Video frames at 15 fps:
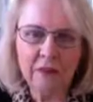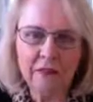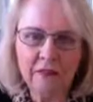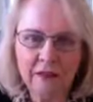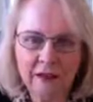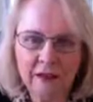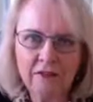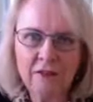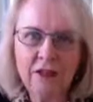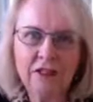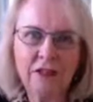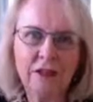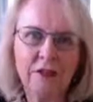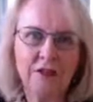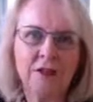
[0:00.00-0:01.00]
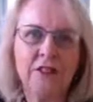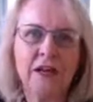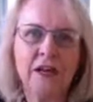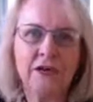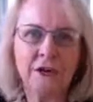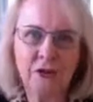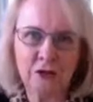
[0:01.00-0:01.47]
They've just learned
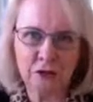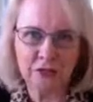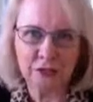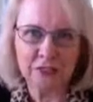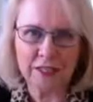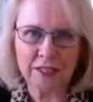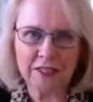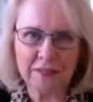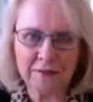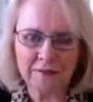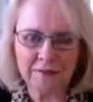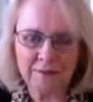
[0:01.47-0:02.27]
how to use it.